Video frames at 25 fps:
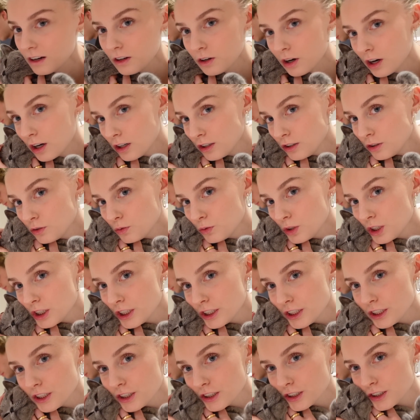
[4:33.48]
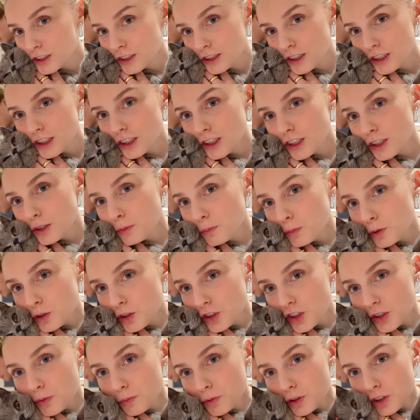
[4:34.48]
you hungry?
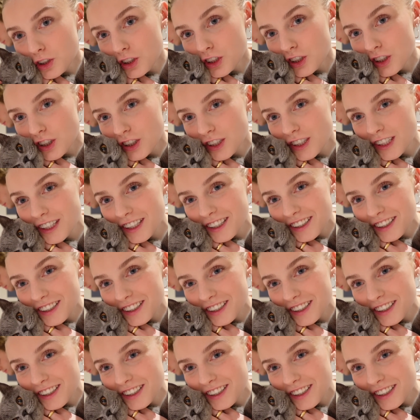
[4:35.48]
musi, musi.